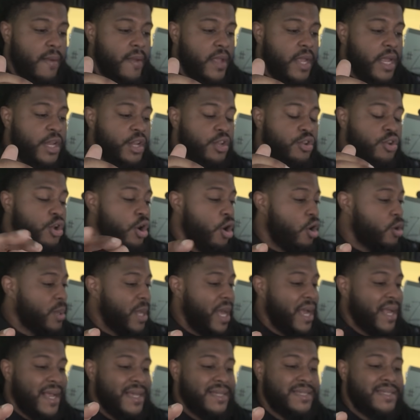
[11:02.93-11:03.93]
And you know,
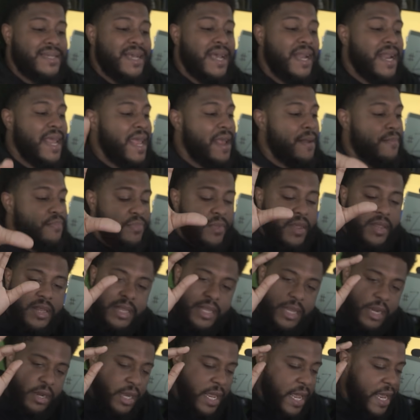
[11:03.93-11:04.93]
like I said,
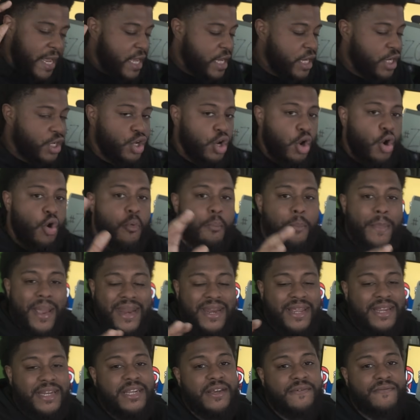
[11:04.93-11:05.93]
it could go
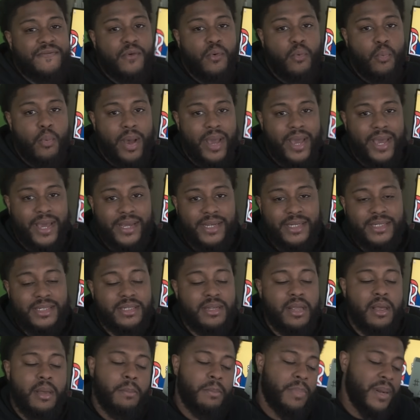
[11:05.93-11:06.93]
many different
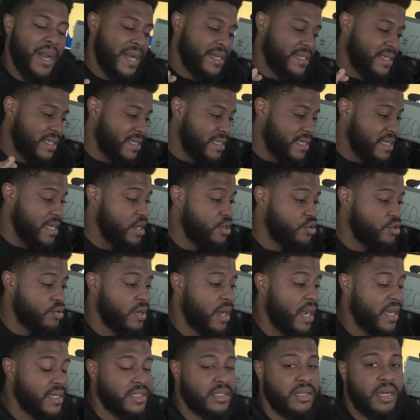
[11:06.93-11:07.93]
ways. But I just need you
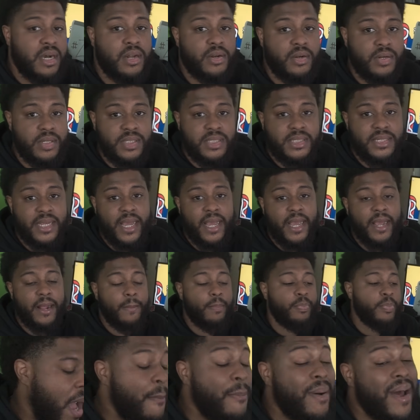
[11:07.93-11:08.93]
guys to
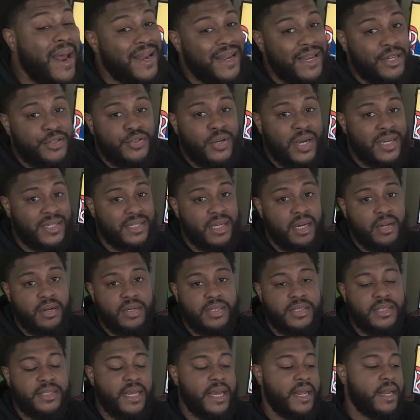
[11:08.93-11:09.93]
understand. But I need you guys to
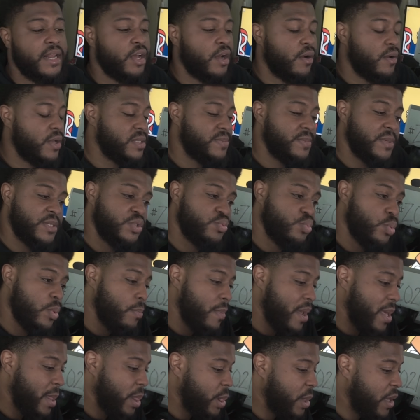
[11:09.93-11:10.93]
understand, as much as we
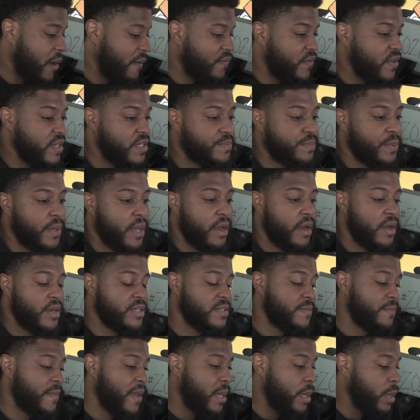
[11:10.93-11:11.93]
may love these
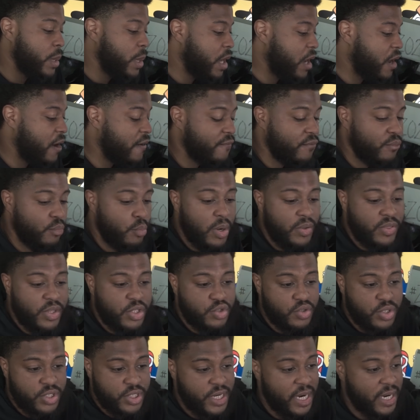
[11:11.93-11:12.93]
players and may love what the
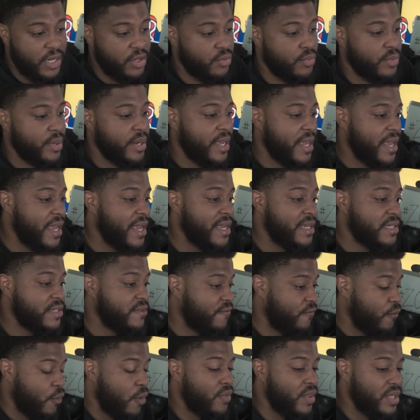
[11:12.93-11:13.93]
trajectory is
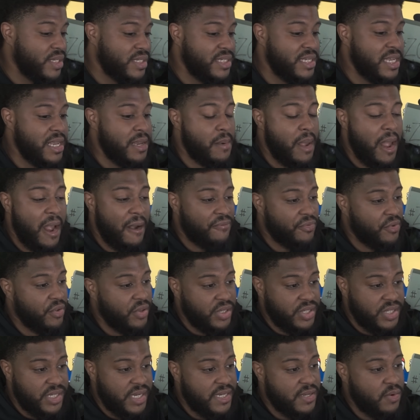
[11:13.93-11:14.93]
for this team after
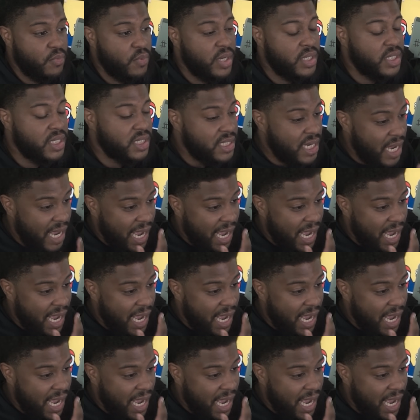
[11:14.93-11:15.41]
the season we just